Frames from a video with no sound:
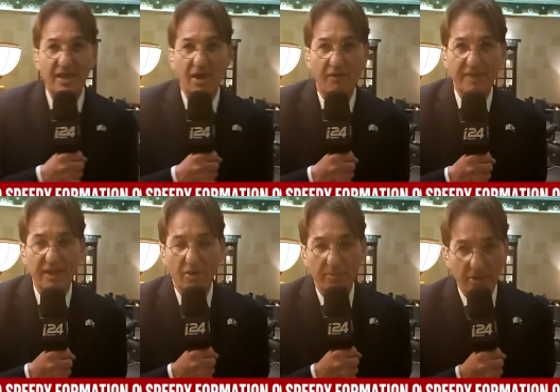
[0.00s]
the
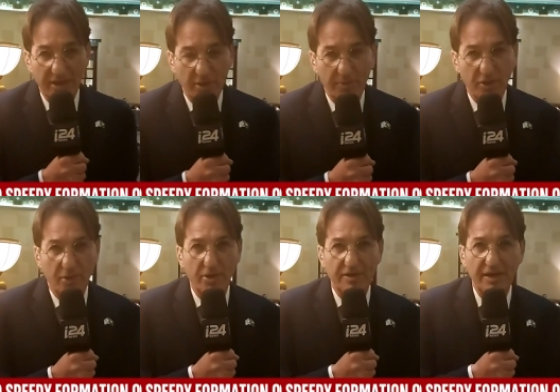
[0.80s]

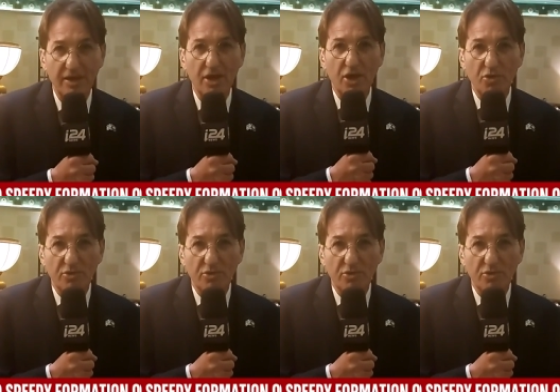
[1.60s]
Ethiopian community.